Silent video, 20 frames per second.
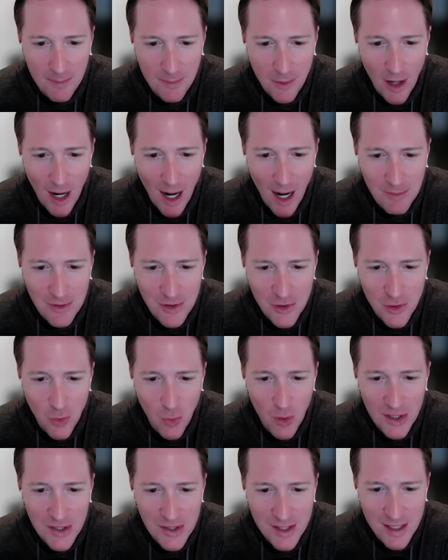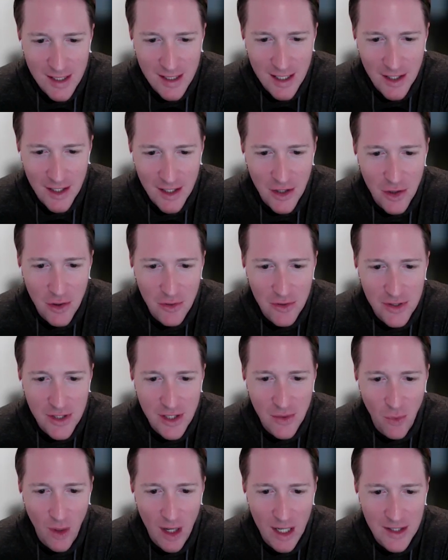perhaps twisted and used
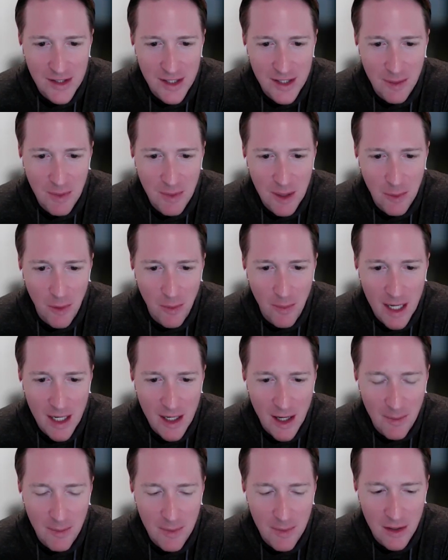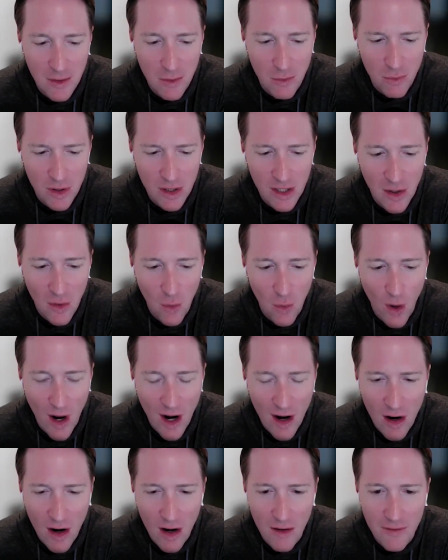in ways that people may not be really
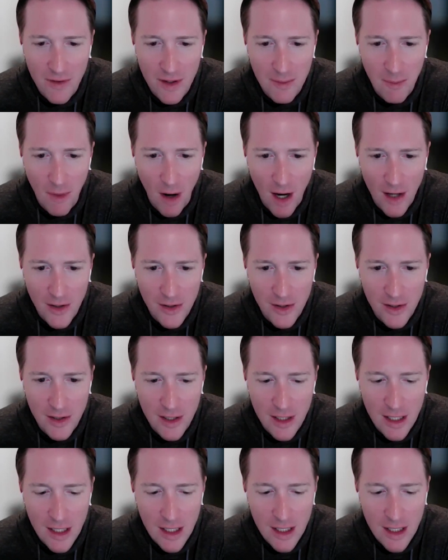aware of in modern